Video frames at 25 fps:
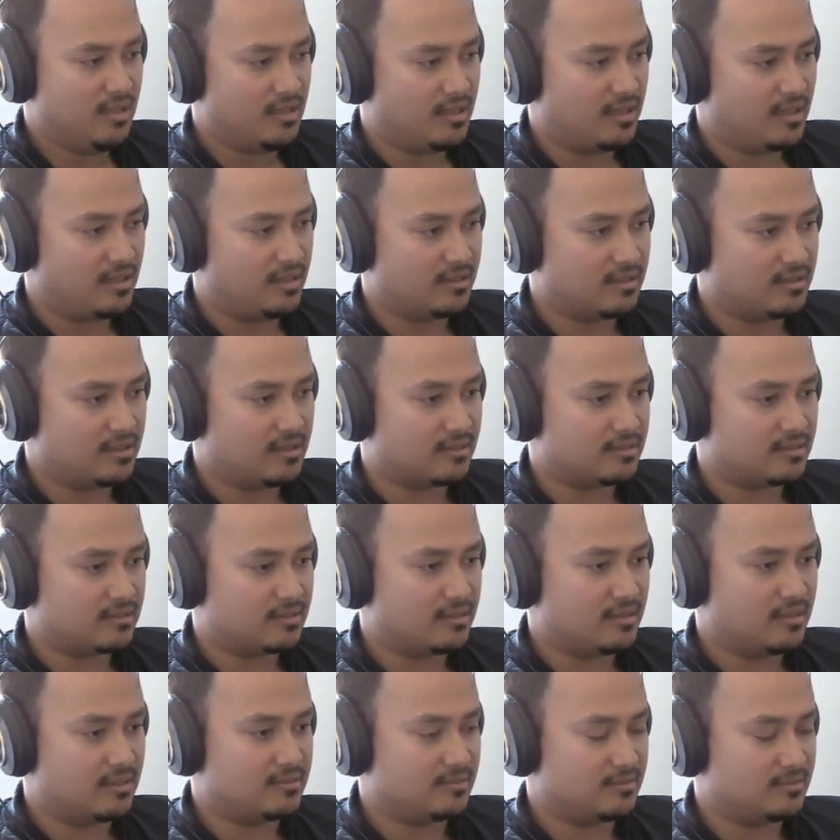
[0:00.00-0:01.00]
it it
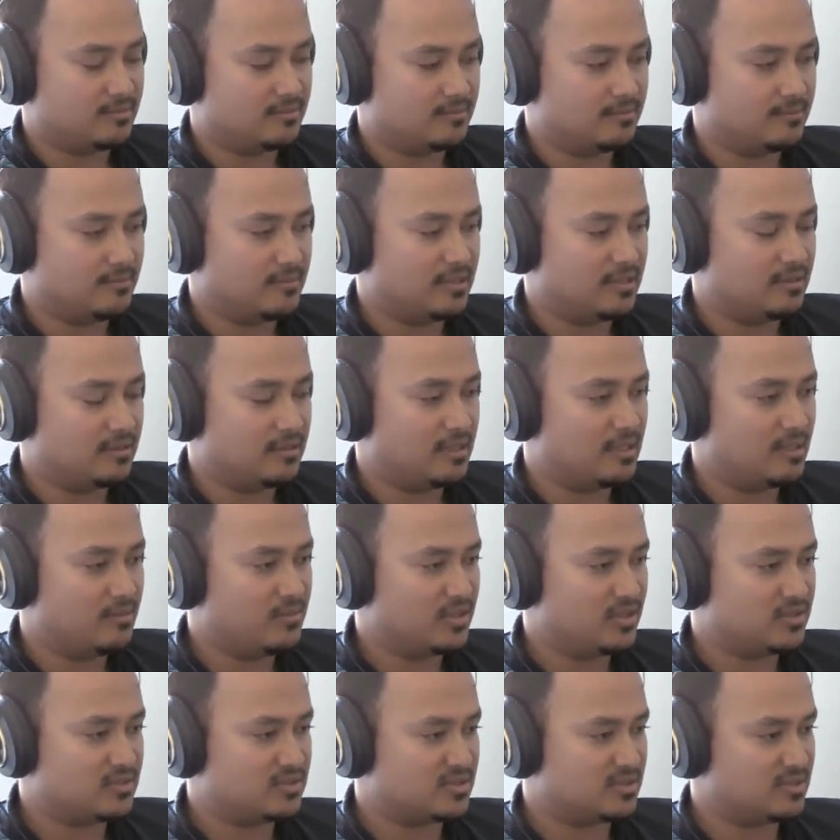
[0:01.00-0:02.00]
it
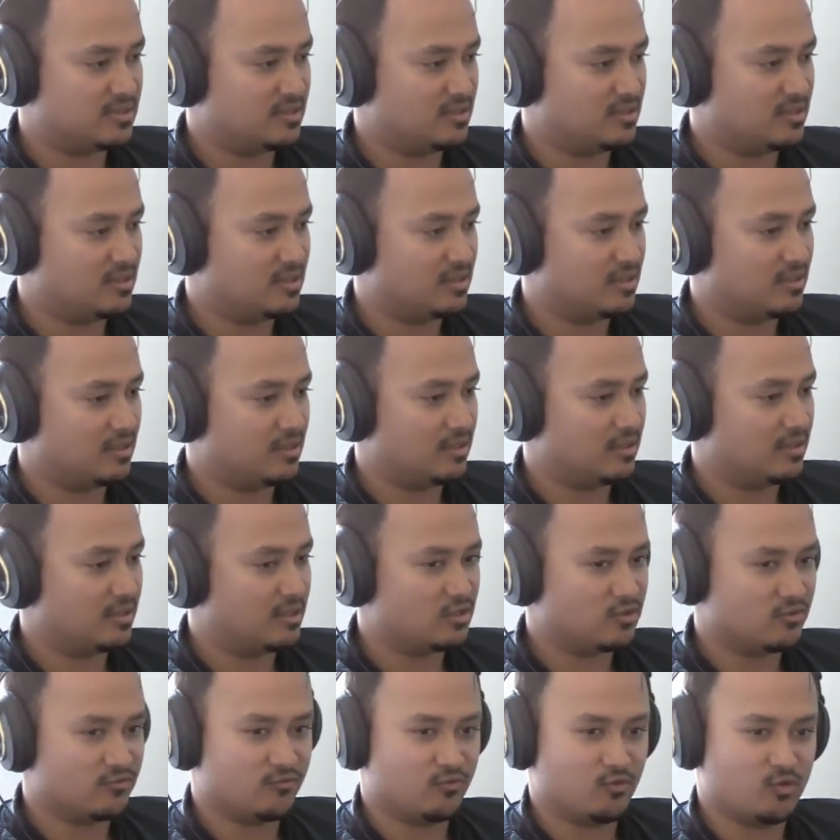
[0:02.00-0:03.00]
inhibits the uh,
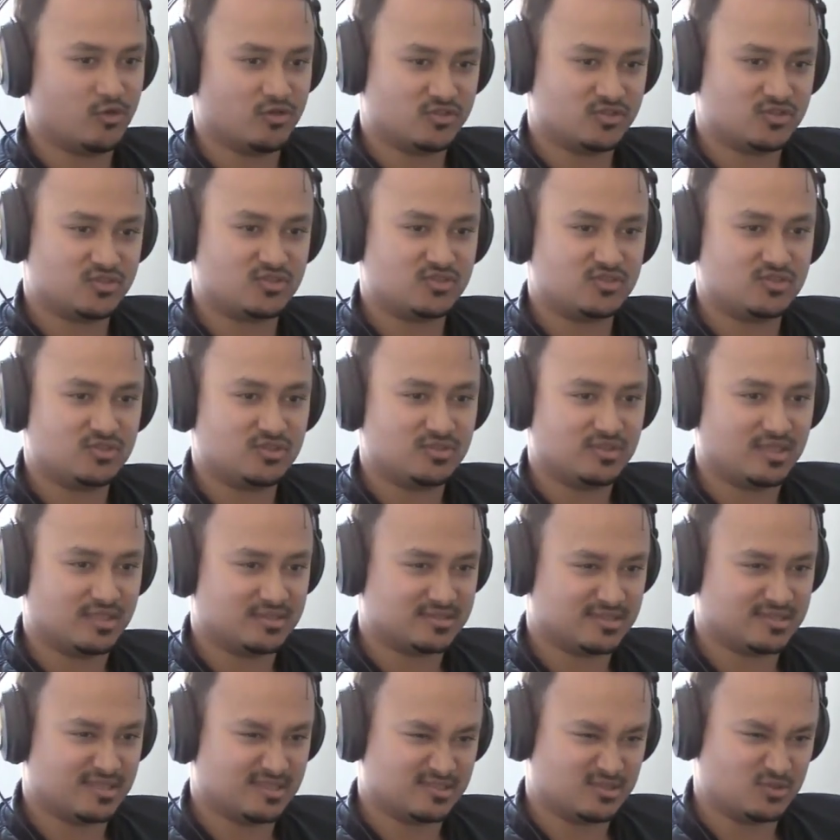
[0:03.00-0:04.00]
inner voice that
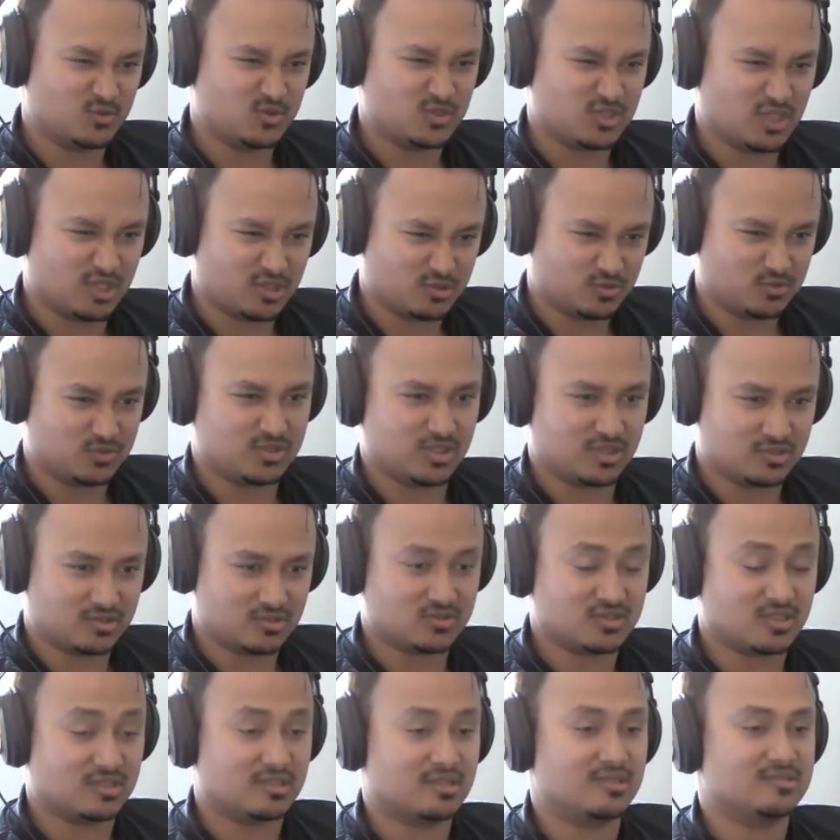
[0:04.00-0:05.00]
says you suck, you suck, you
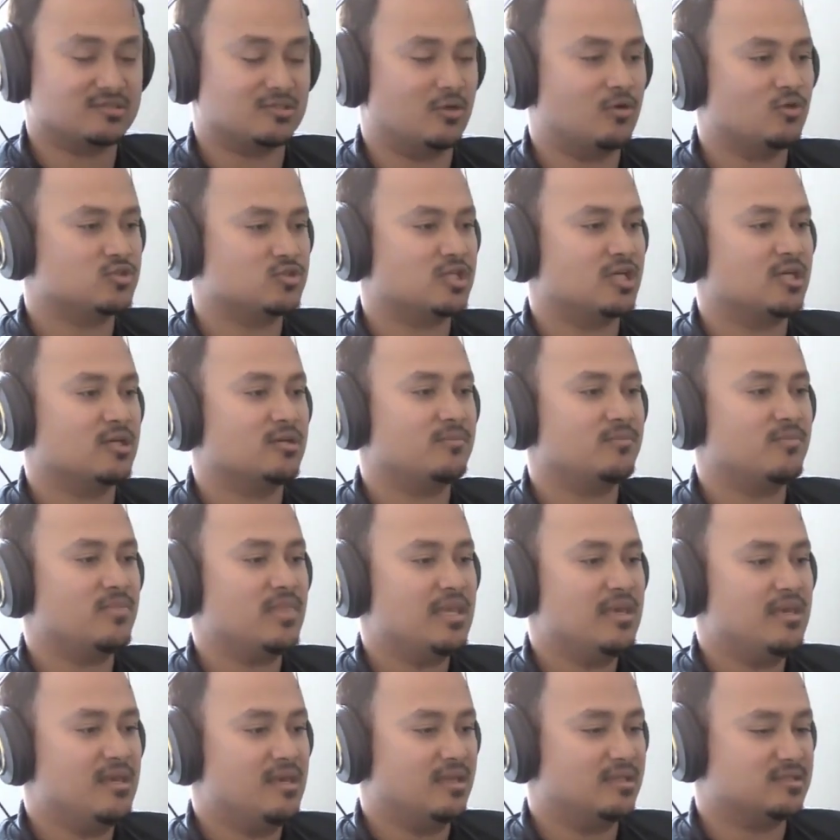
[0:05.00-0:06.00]
suck. Because yeah. the whole time
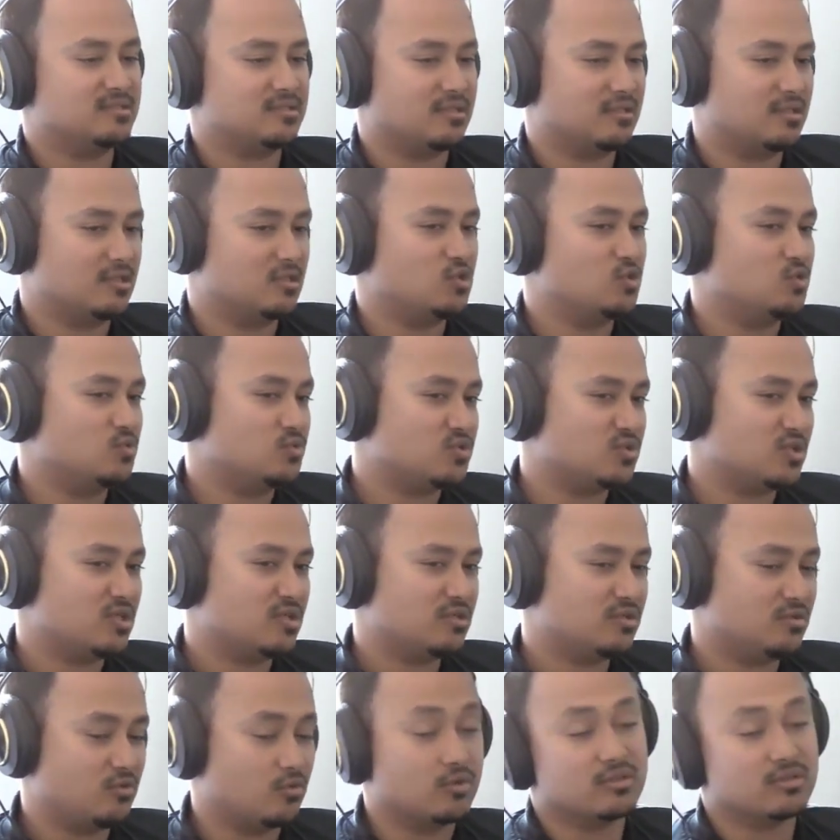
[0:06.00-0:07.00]
it's not that you
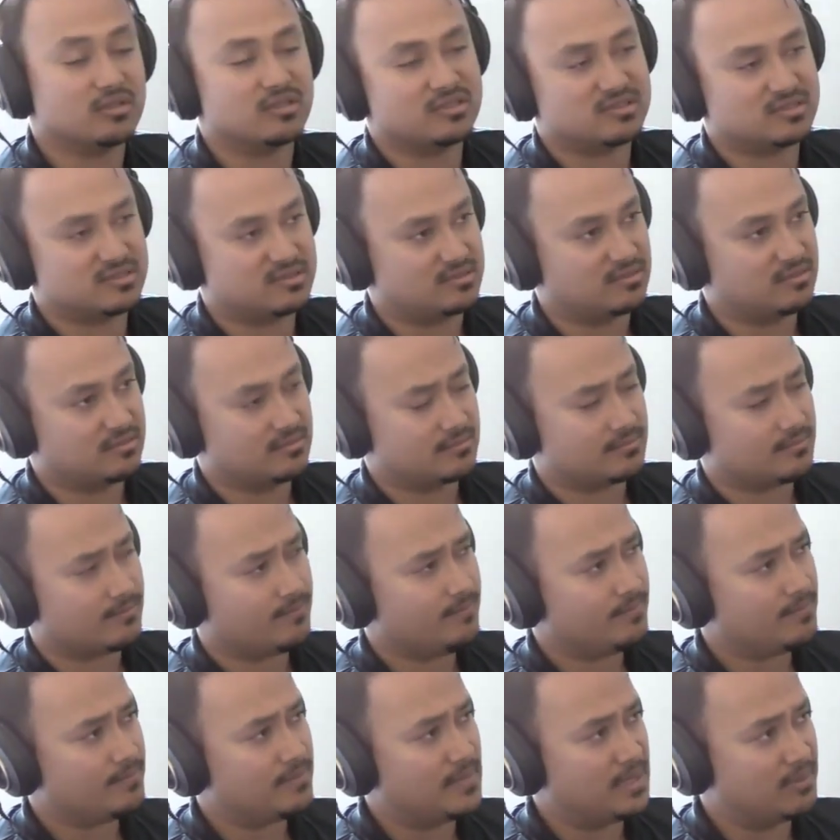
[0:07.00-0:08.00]
suck, or at least
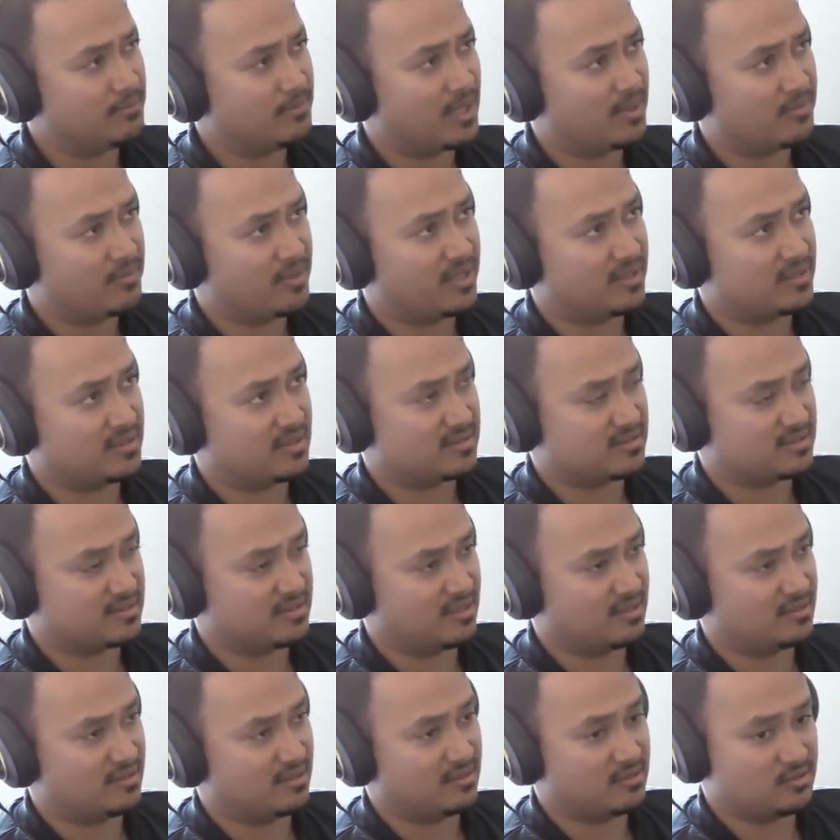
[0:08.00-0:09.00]
in my mind, it's
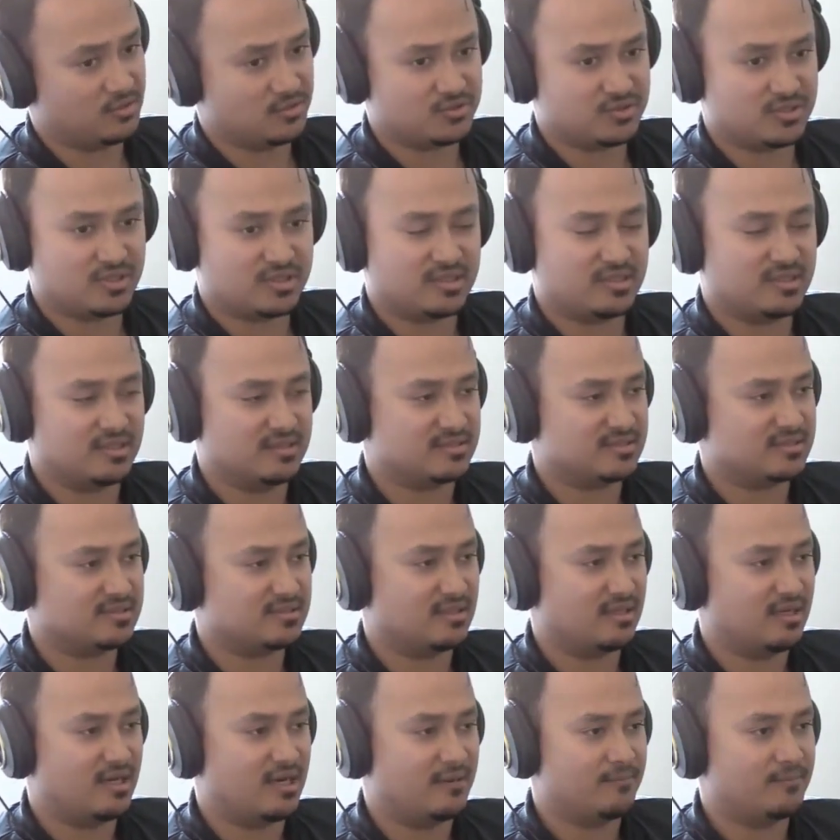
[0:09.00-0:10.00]
not that you suck. It's
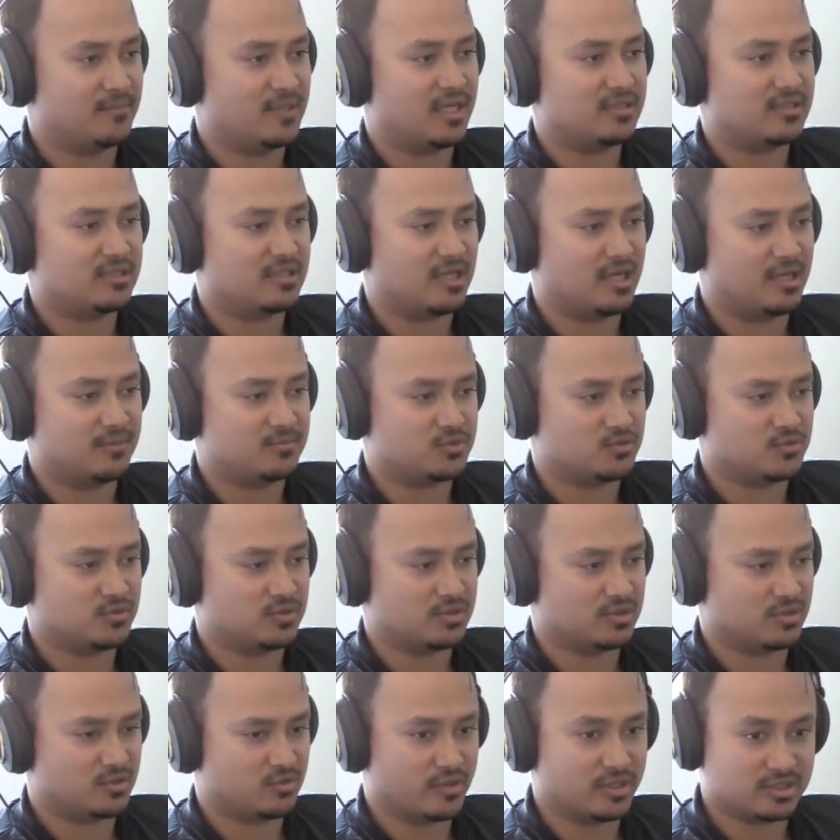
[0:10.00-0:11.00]
I'm not
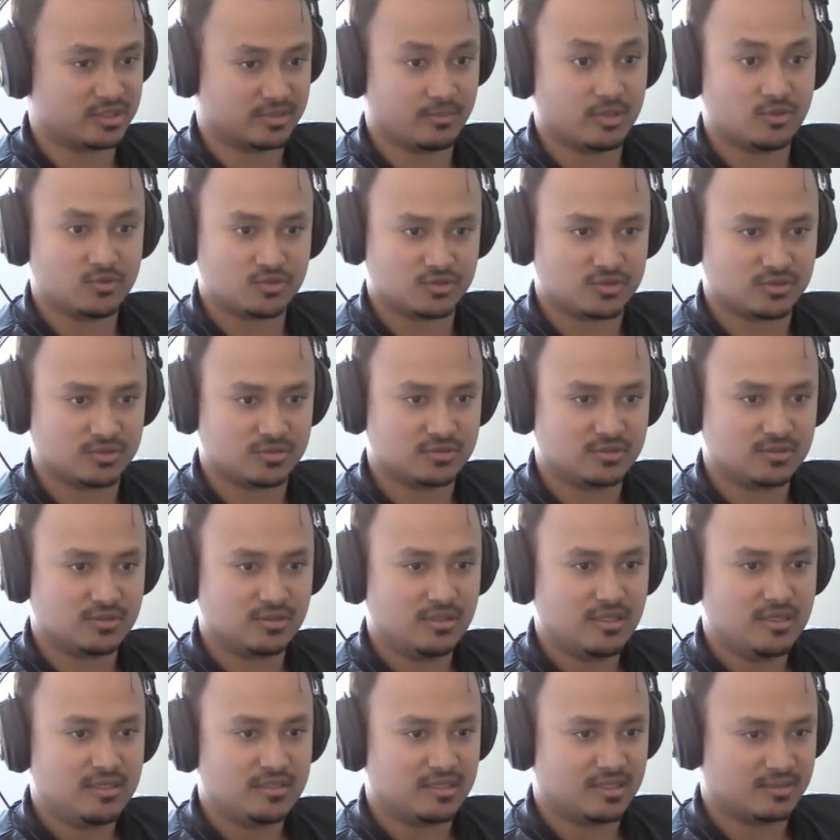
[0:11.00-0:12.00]
capturing the correct emotion
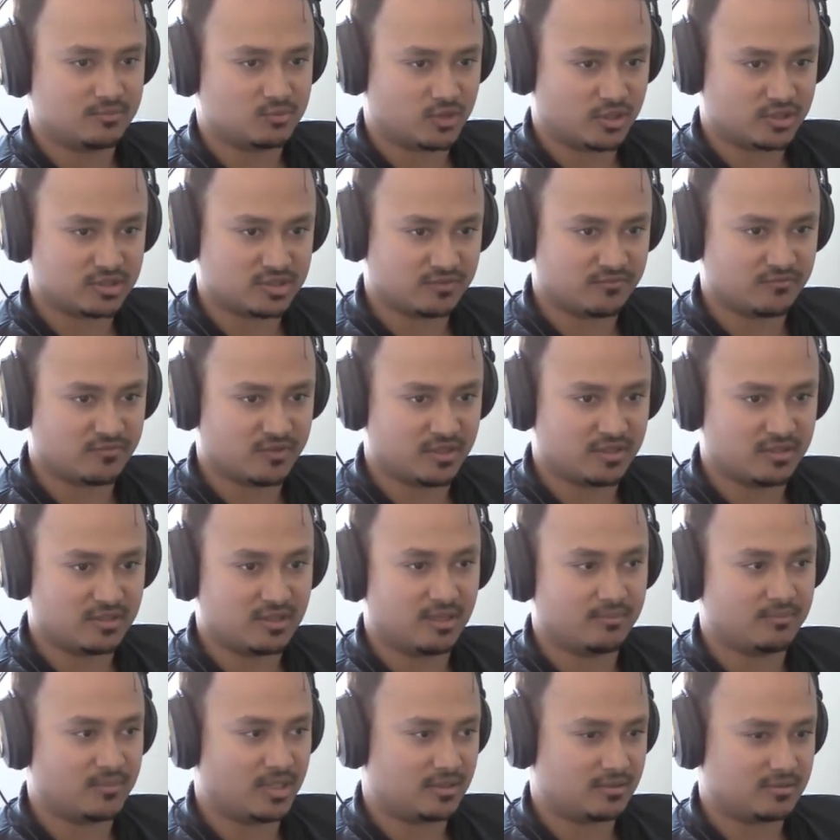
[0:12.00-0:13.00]
yeah. I'm trying to convey.
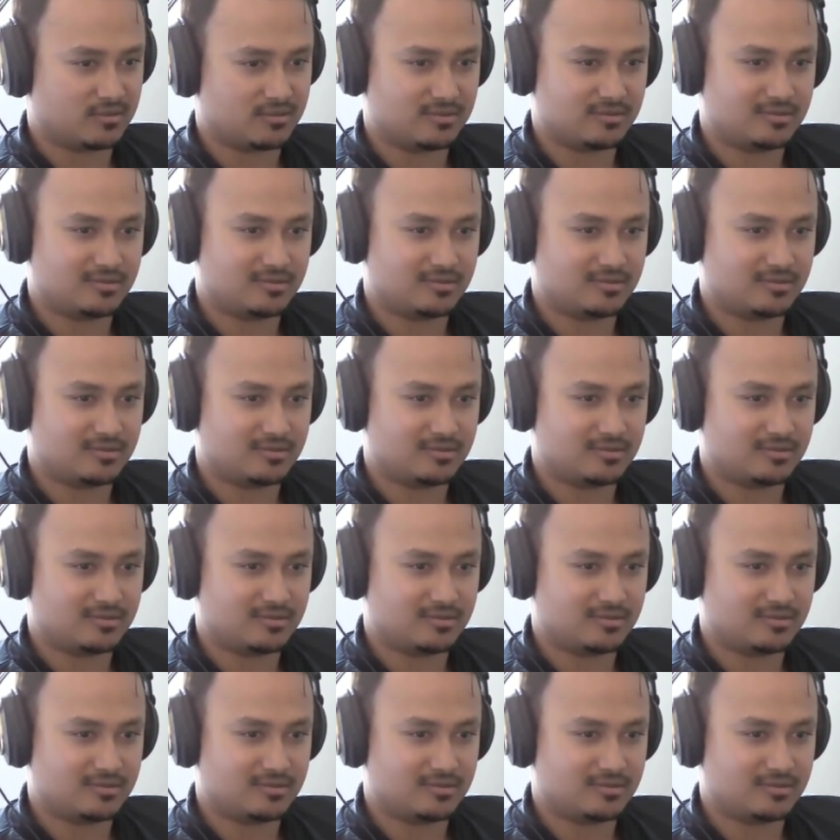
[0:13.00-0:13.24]
I'm not